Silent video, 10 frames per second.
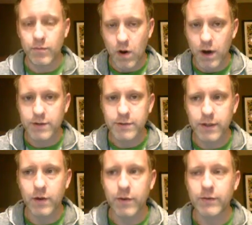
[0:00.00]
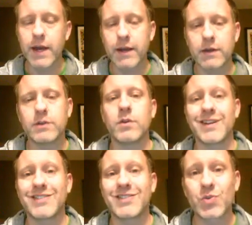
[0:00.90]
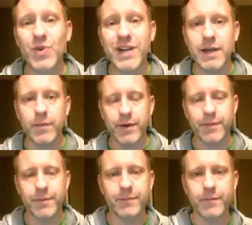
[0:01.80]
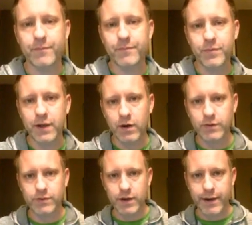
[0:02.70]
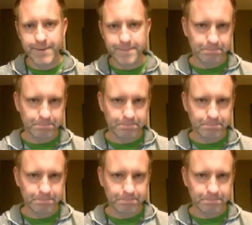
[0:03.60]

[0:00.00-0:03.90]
honestly, that we've taken it to an extreme in our society,